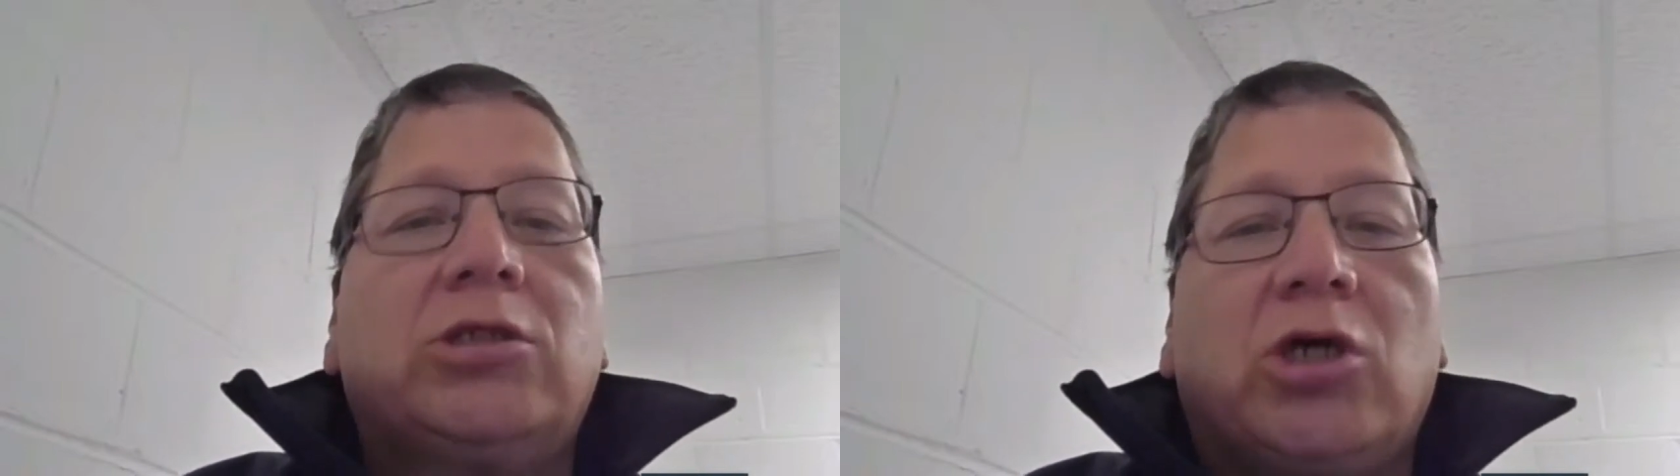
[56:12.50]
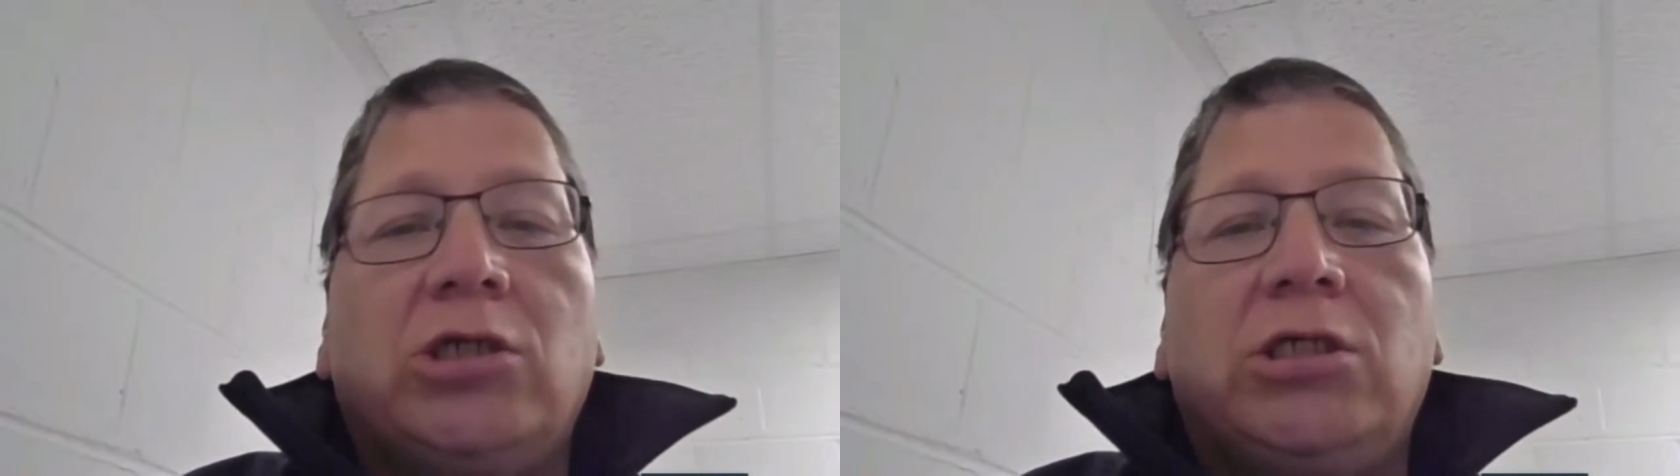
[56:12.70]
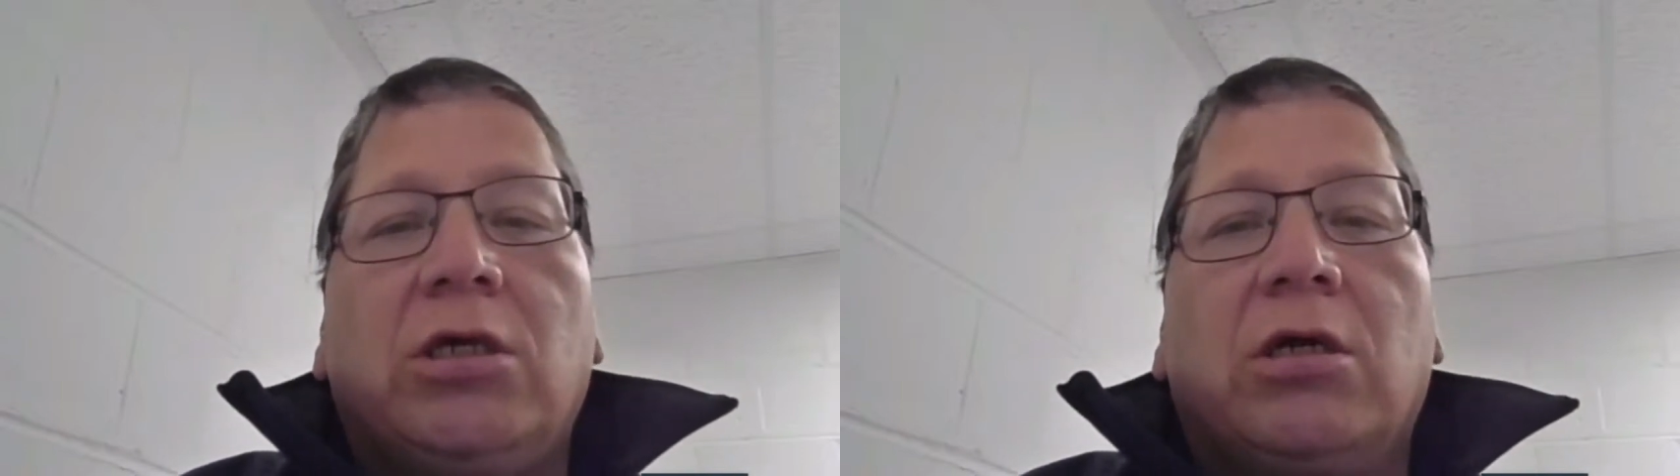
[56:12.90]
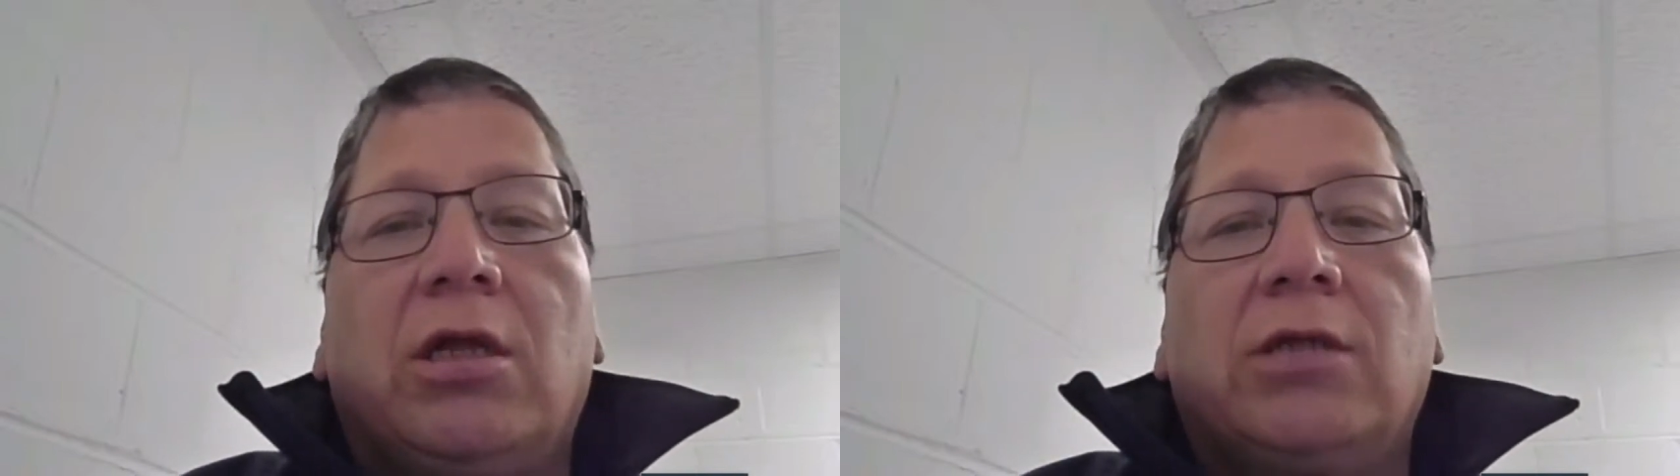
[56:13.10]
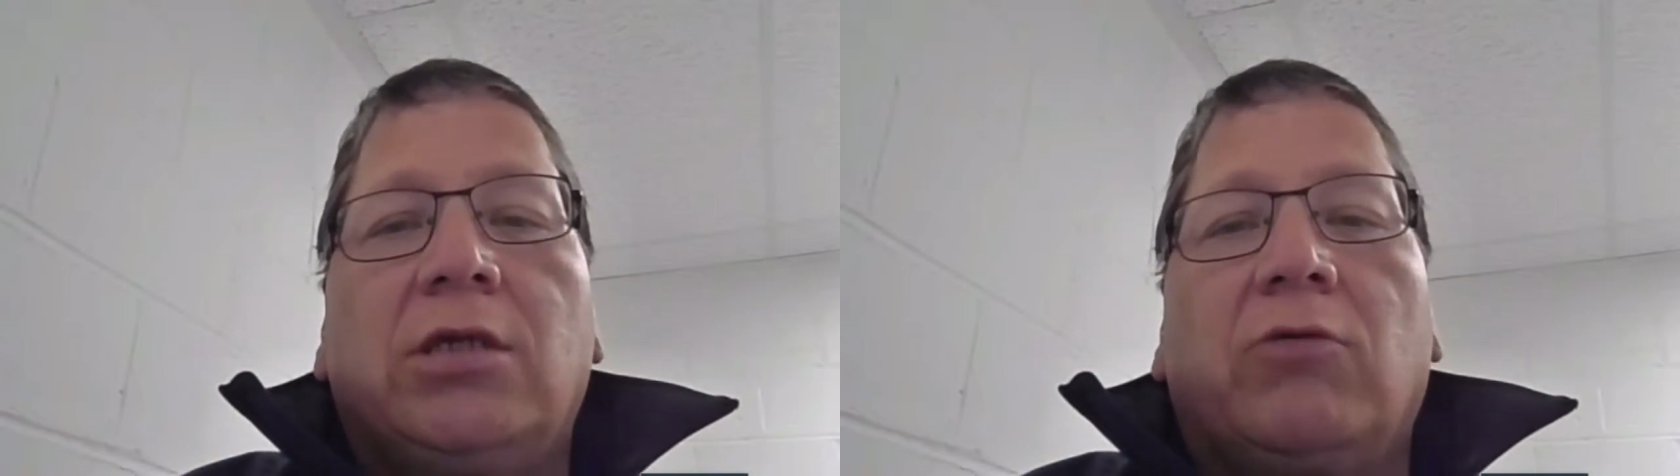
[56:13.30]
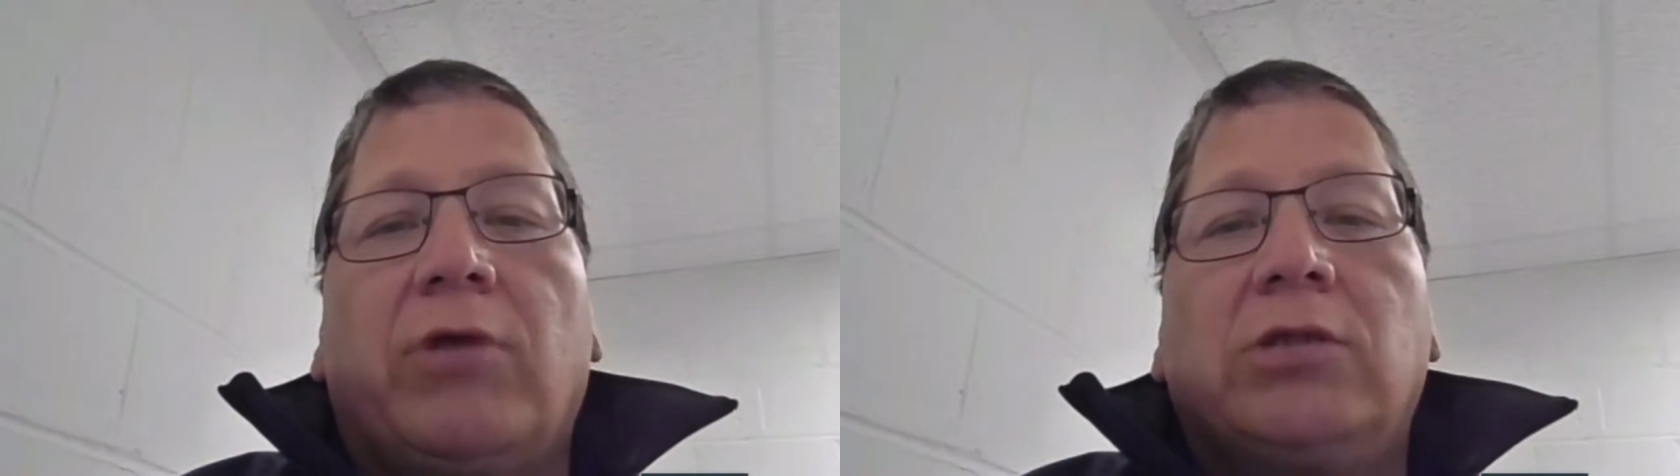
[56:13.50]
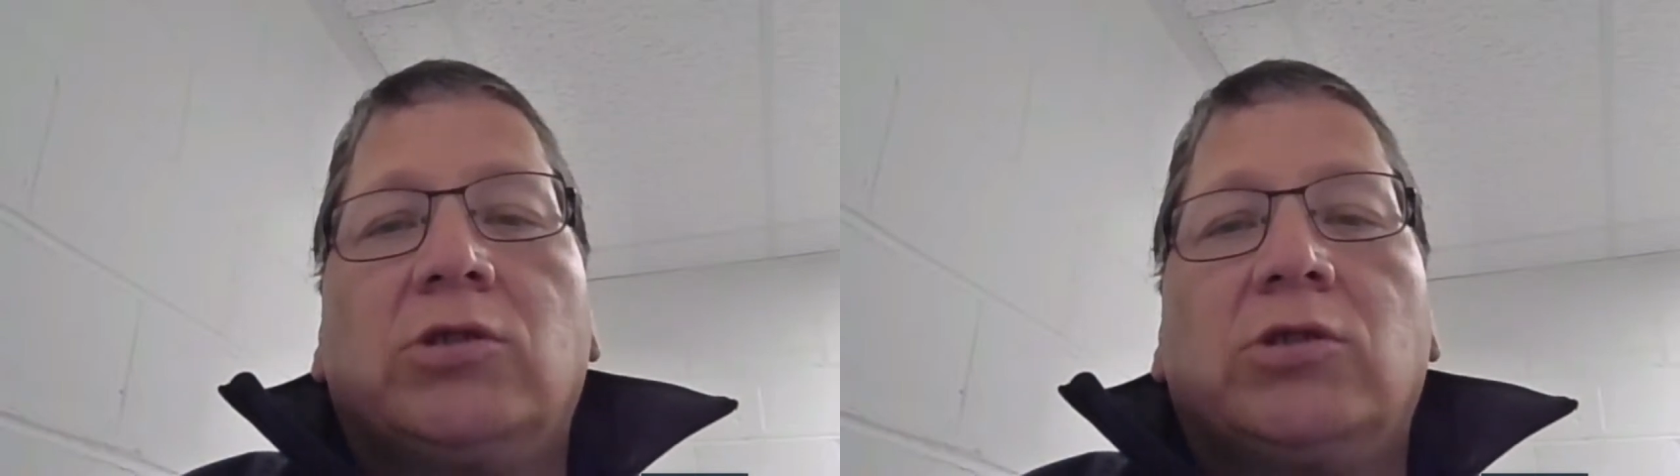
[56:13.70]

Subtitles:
charging and collecting rent.